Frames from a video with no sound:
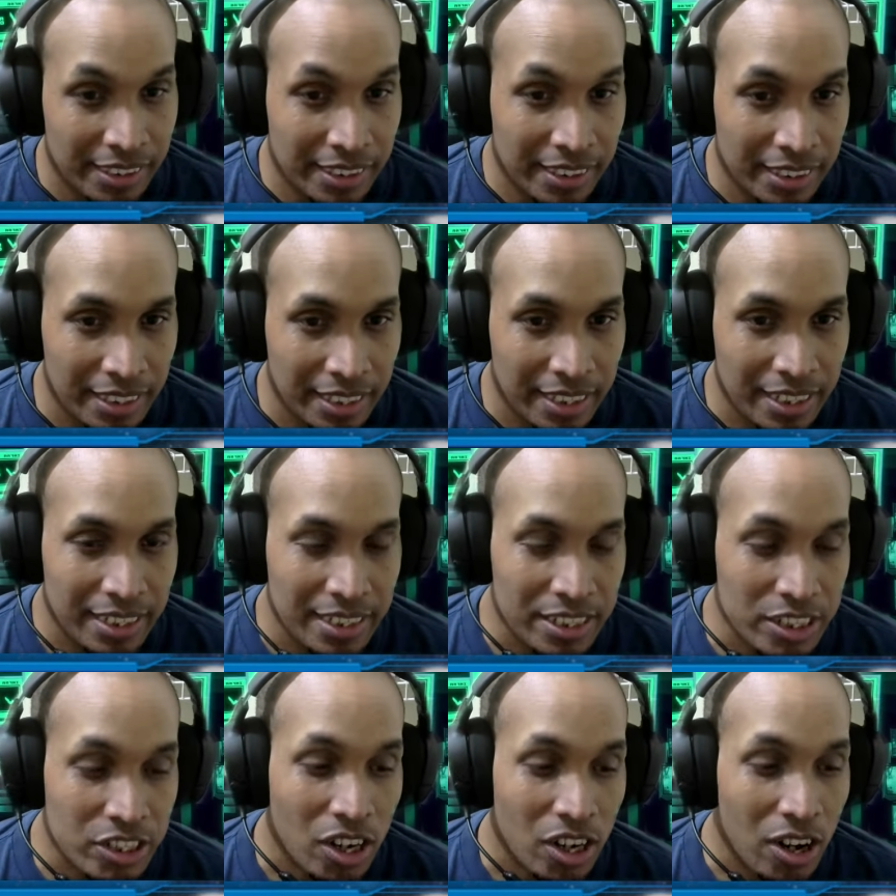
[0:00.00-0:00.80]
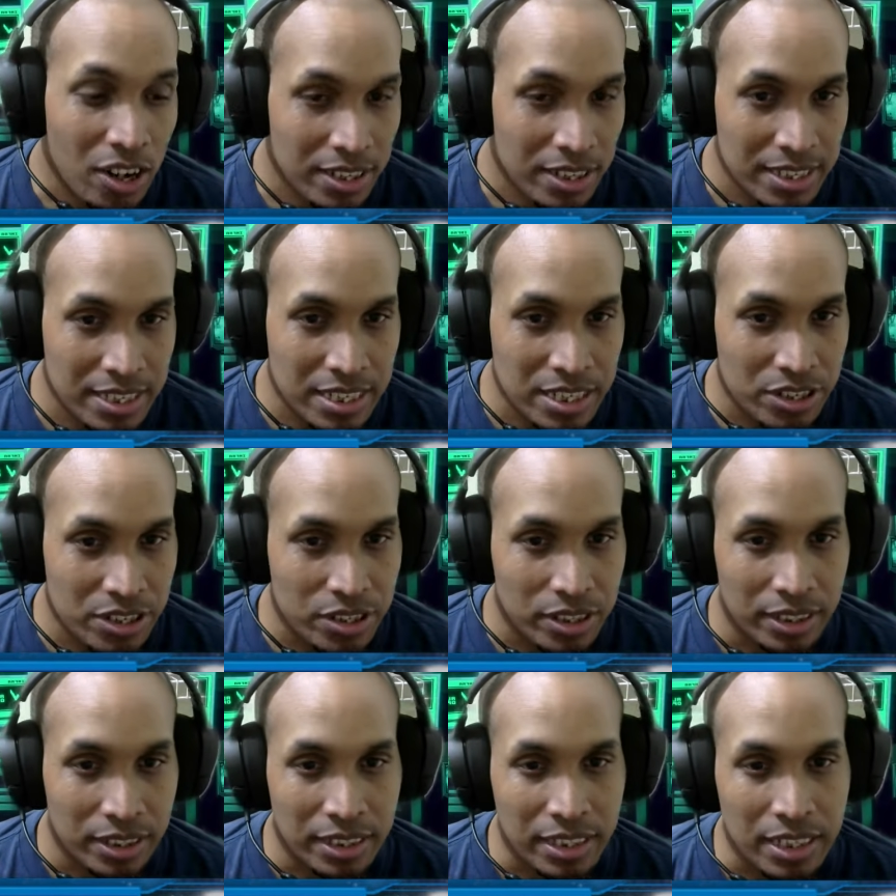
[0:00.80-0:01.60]
it's a hard
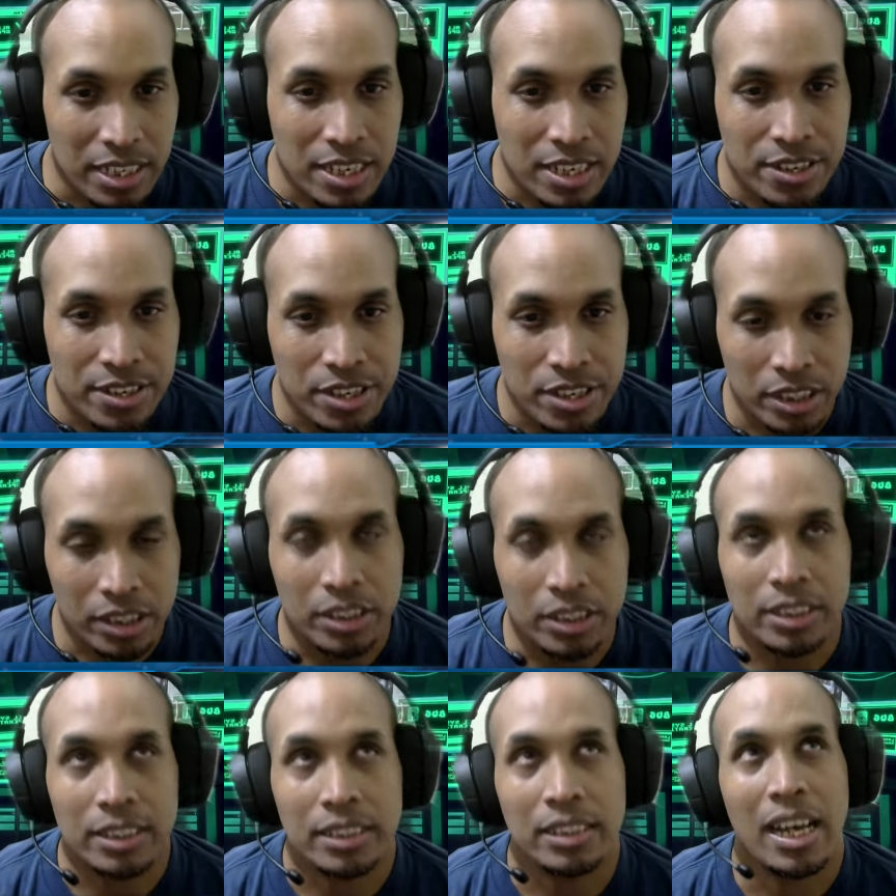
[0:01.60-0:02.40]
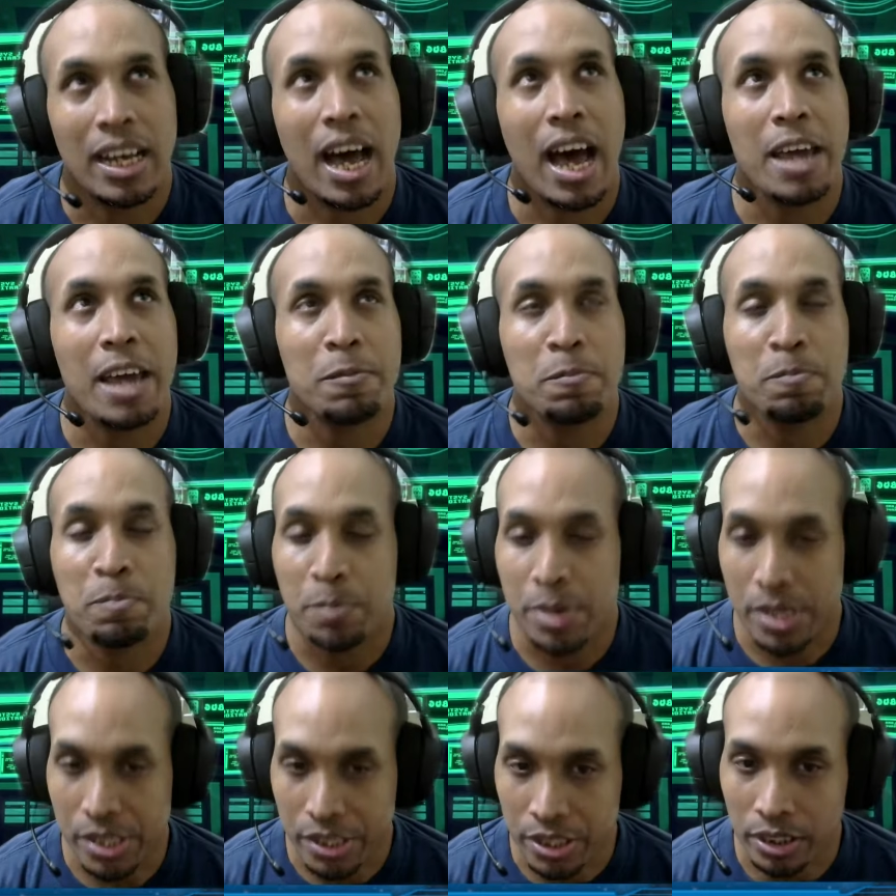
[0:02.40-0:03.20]
decision. In general, I
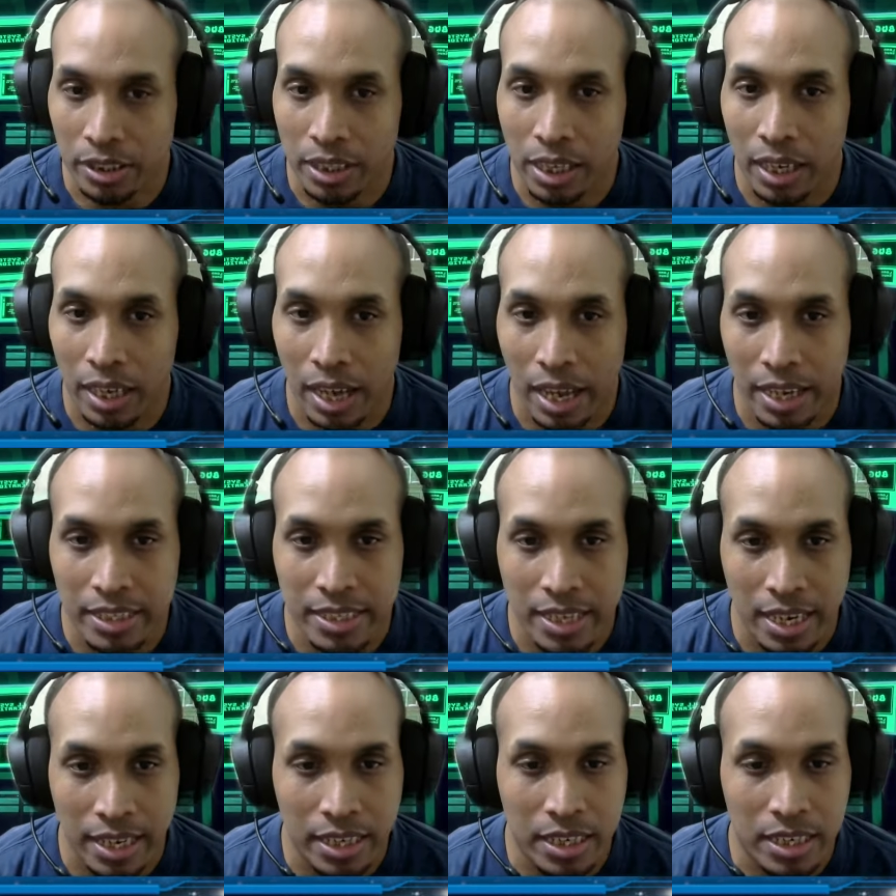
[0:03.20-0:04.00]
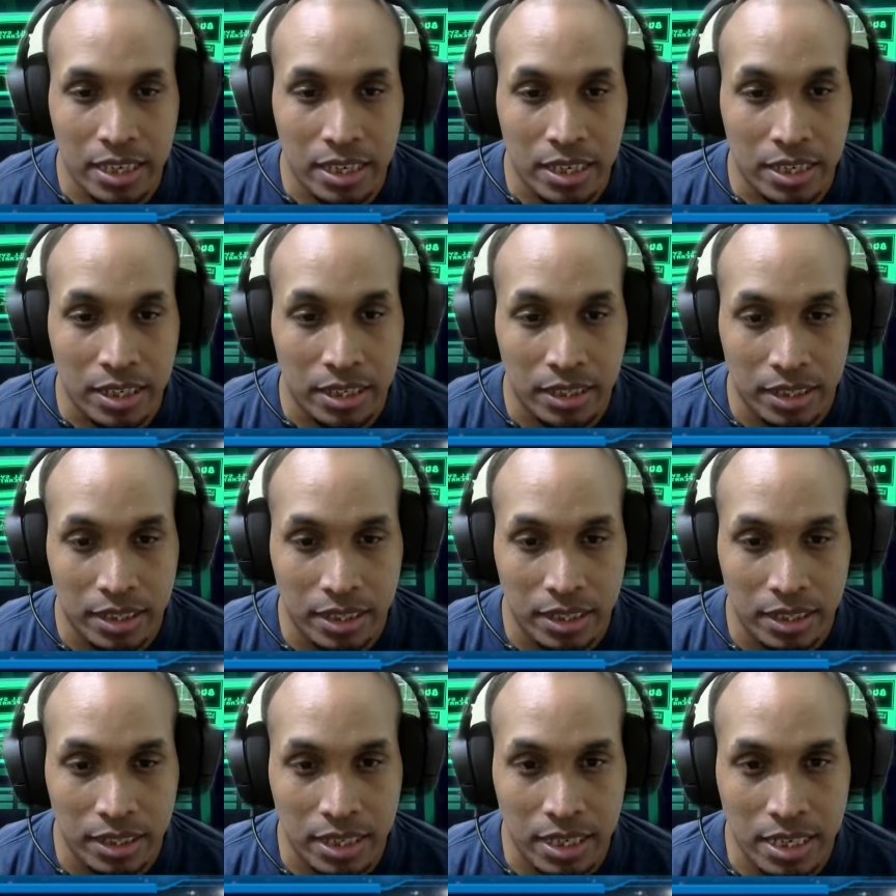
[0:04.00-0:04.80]
personally like taking
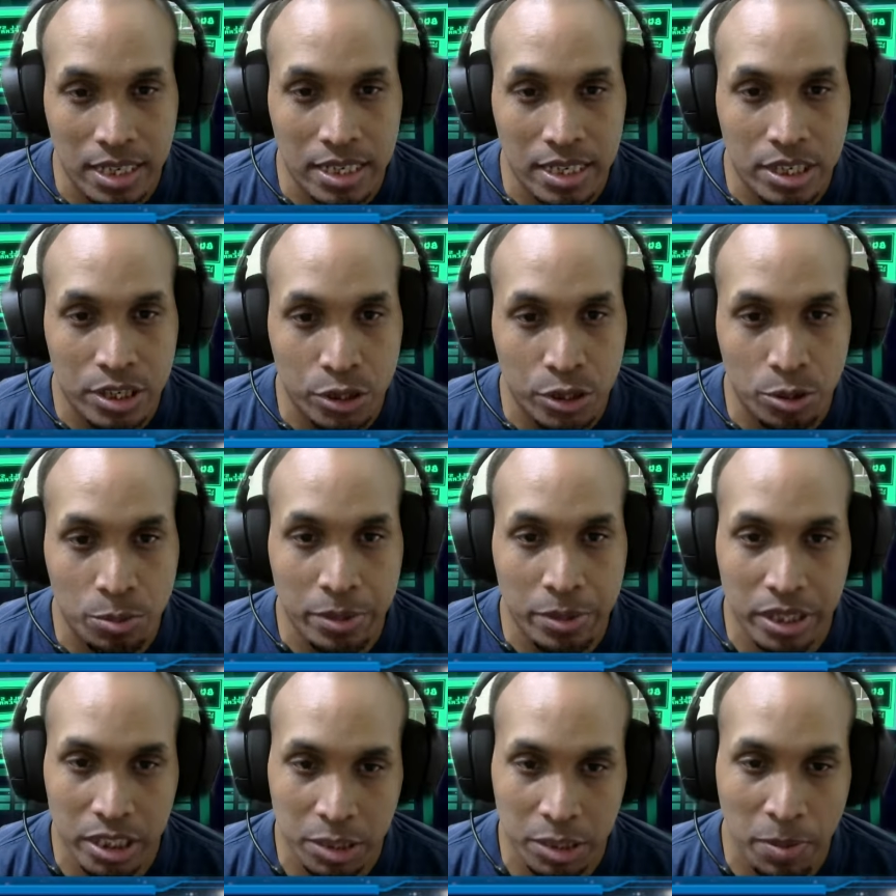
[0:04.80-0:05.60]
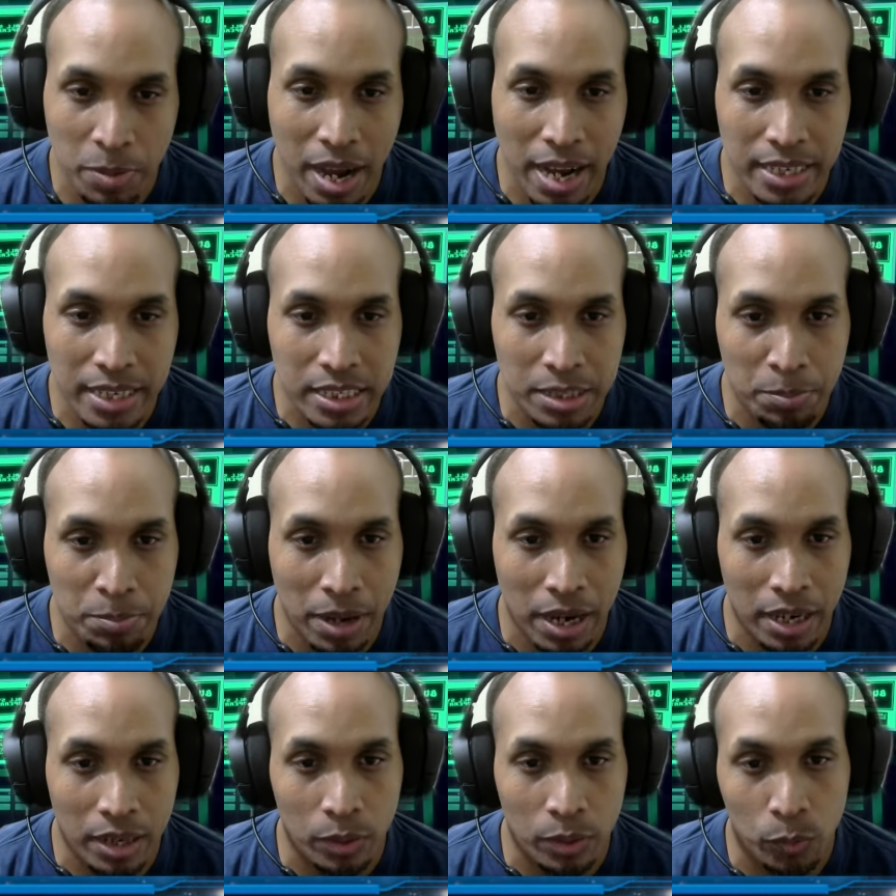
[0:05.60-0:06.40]
these two middle spots
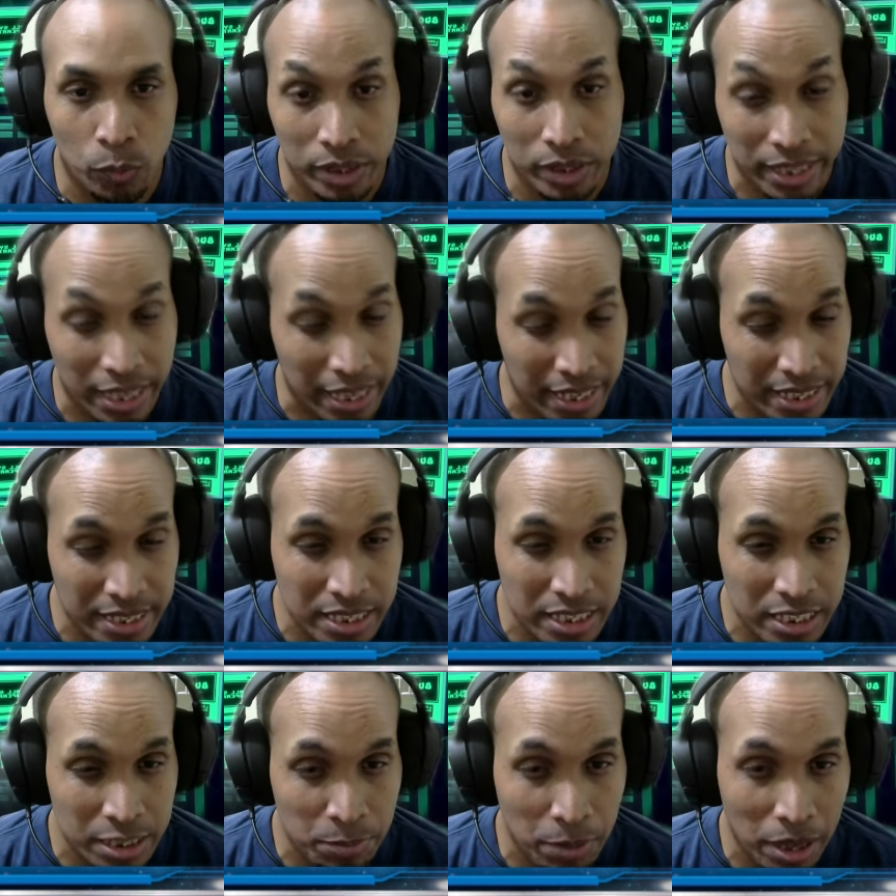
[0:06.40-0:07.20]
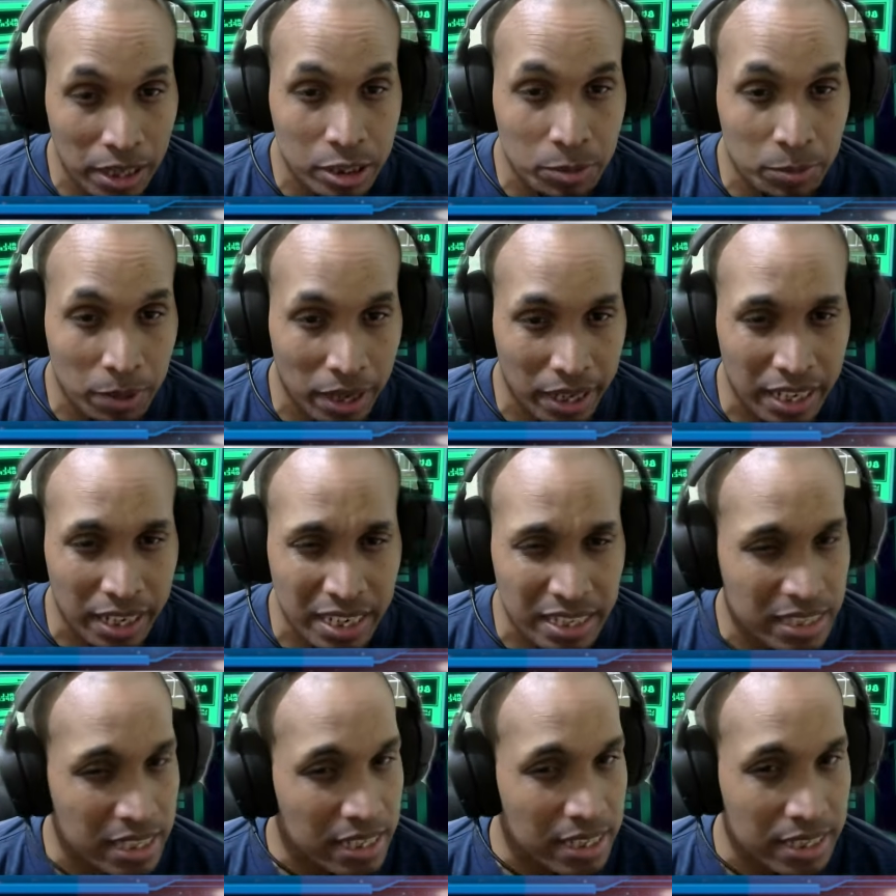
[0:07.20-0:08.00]
back with aces. Back-to-back
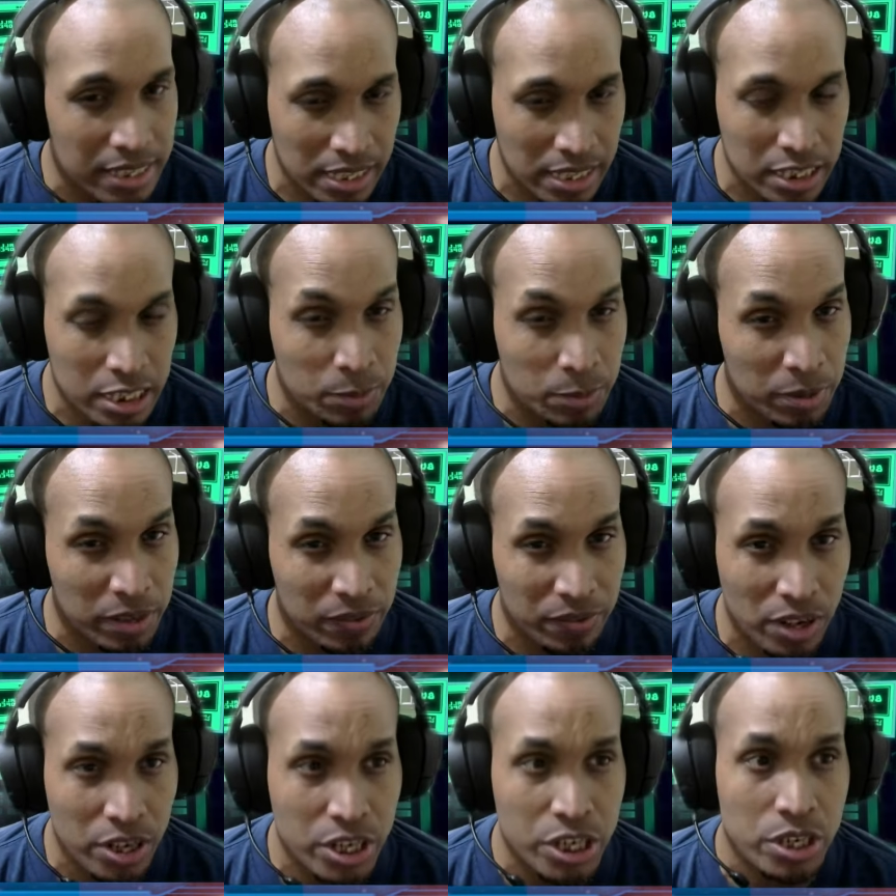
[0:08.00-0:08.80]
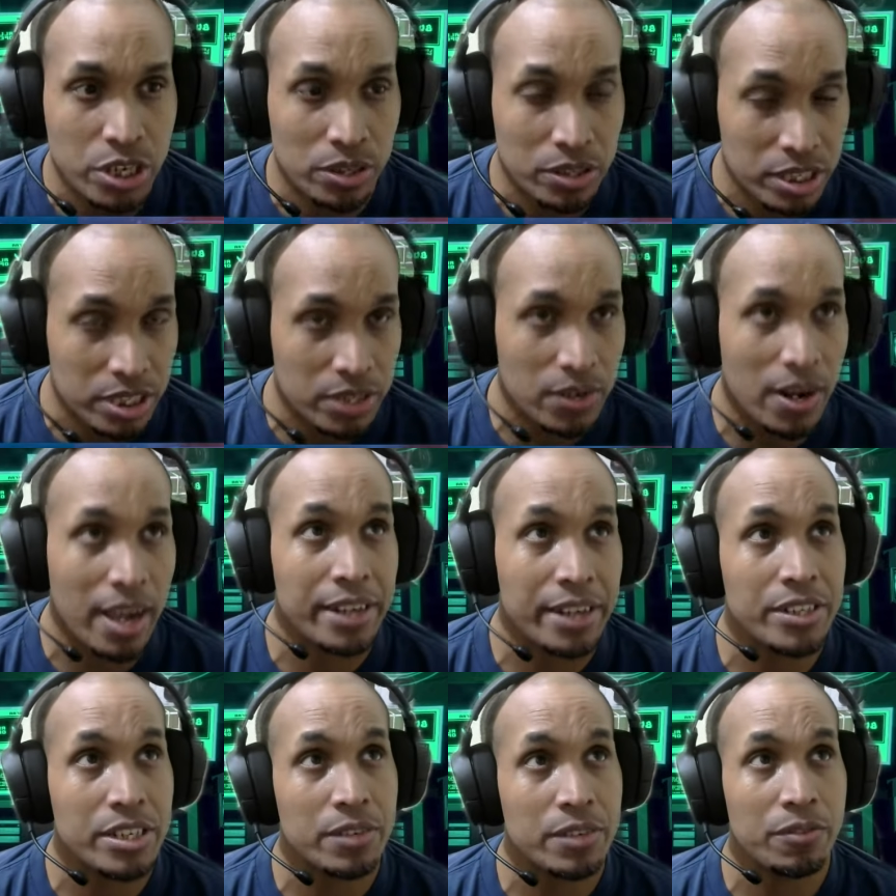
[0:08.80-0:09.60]
aces tends to be a very strong
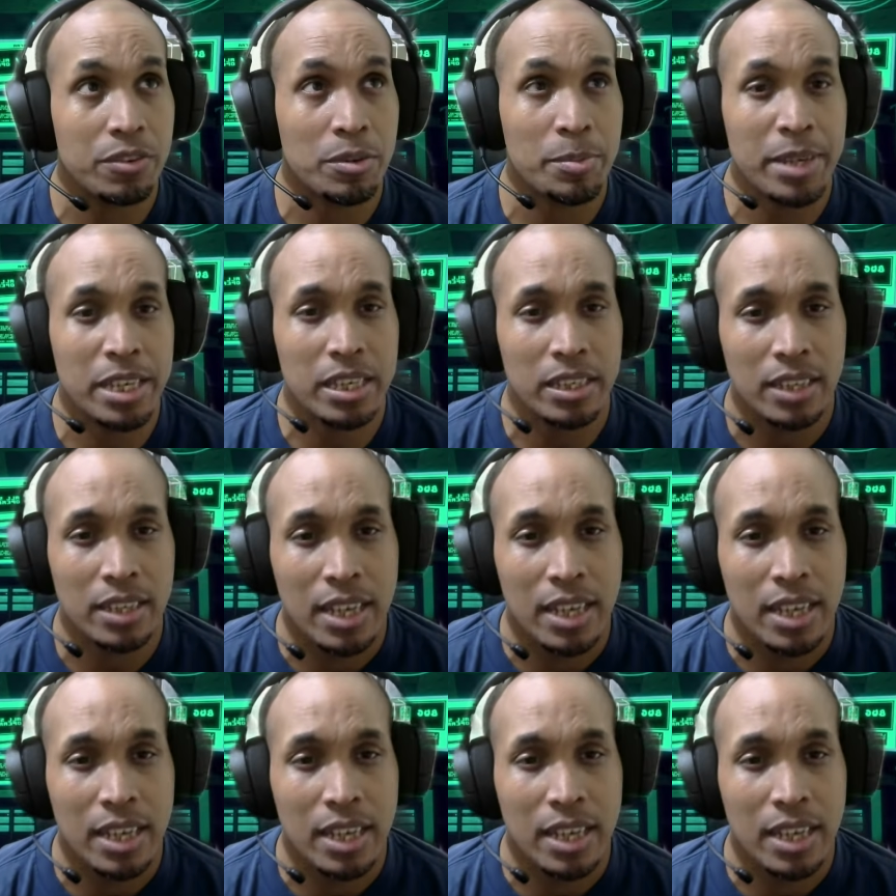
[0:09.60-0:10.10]
strategy for me.